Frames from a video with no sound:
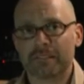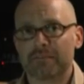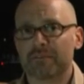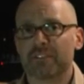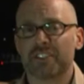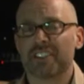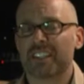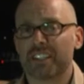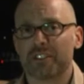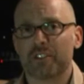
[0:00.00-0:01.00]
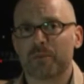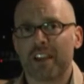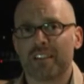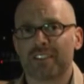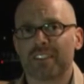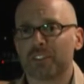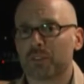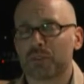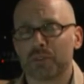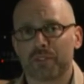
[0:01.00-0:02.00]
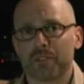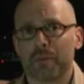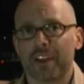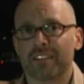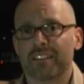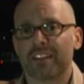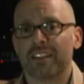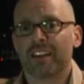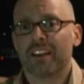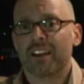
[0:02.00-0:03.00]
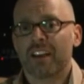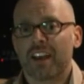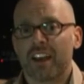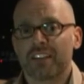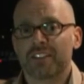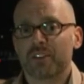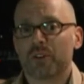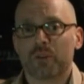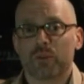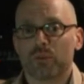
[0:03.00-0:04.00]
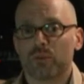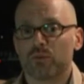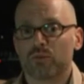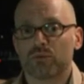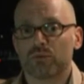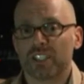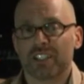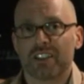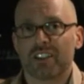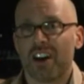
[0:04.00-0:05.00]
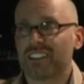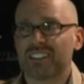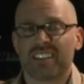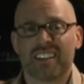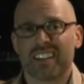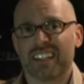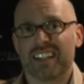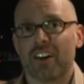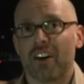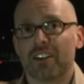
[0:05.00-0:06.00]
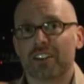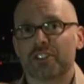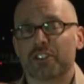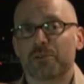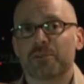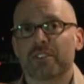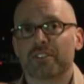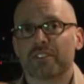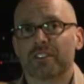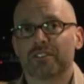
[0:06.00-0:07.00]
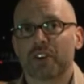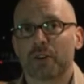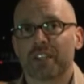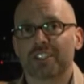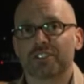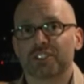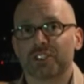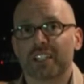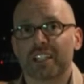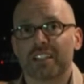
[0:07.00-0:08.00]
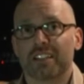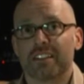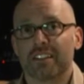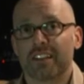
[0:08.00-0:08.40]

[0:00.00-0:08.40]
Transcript: Facilities are amazing. The crews are amazing. And so, really lost nothing at all in terms of, of going and shooting in